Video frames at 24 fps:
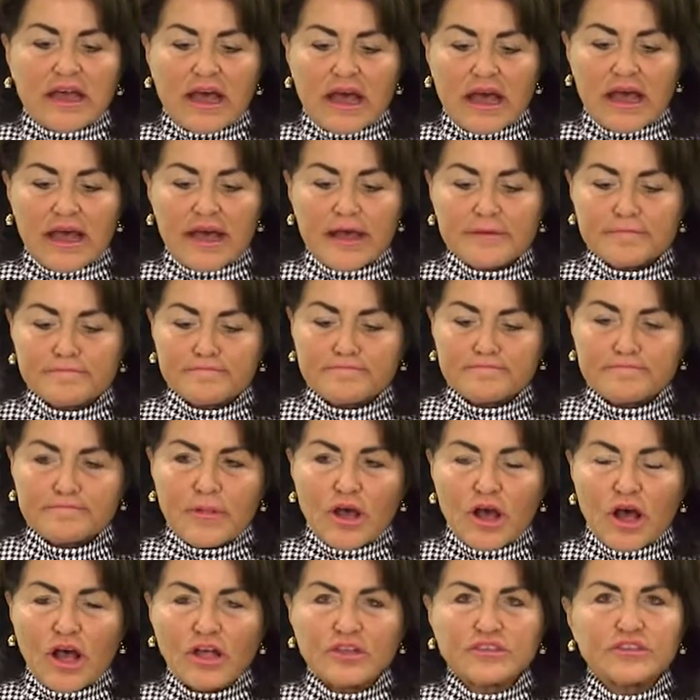Um,
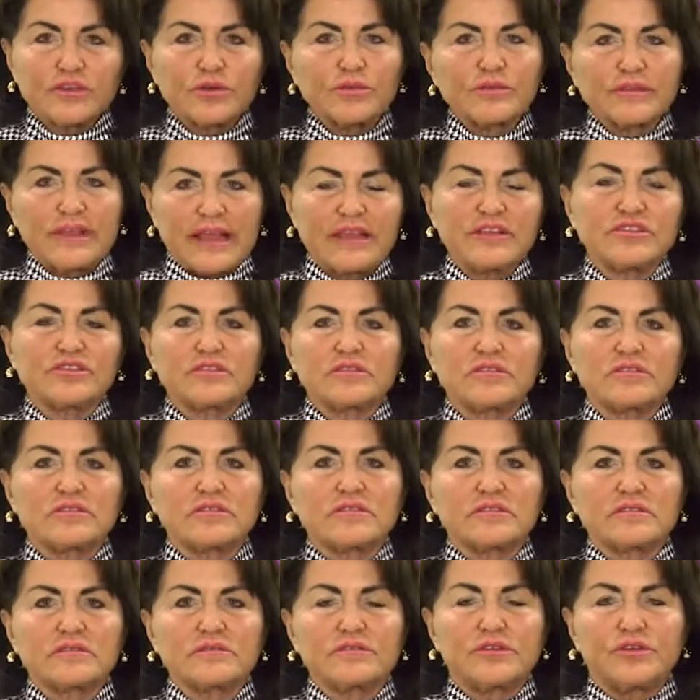also,
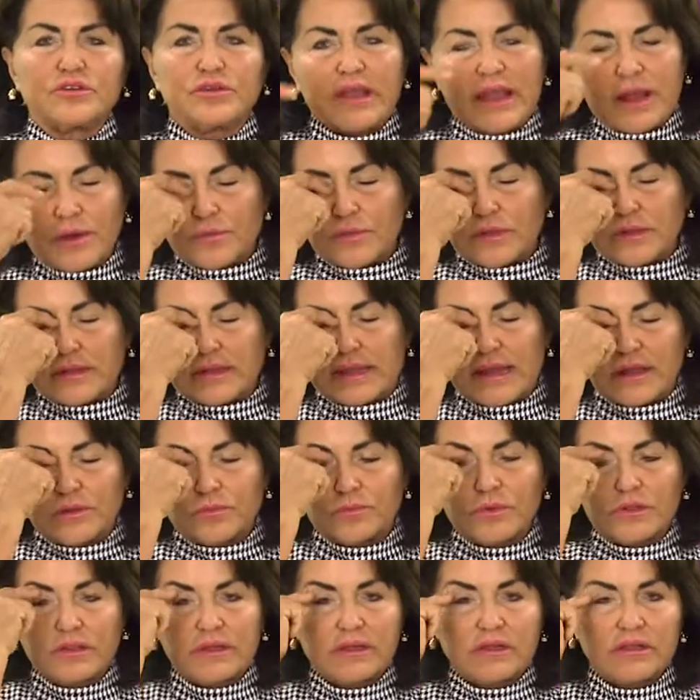lasers, you can't really get
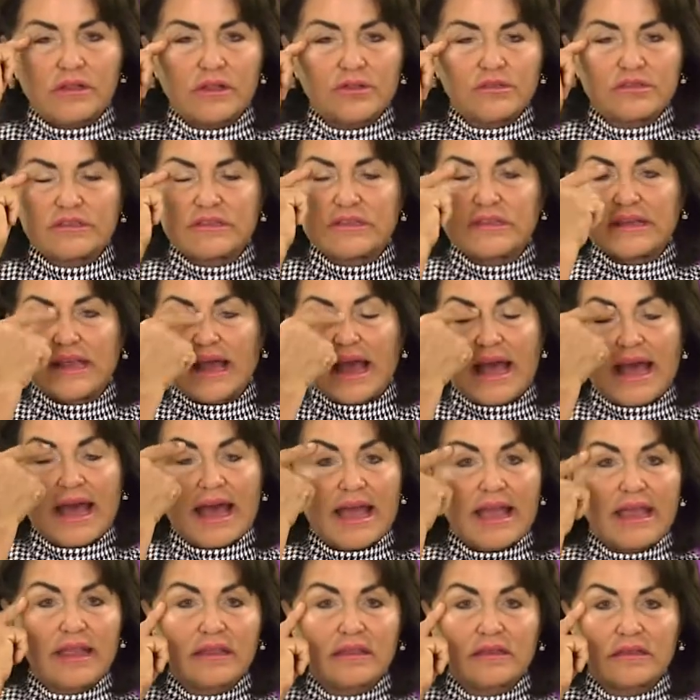really close to the
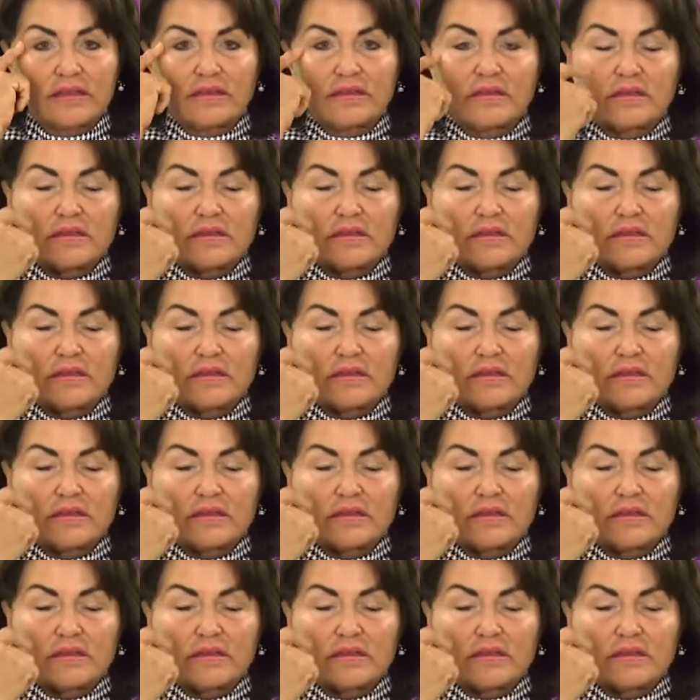eye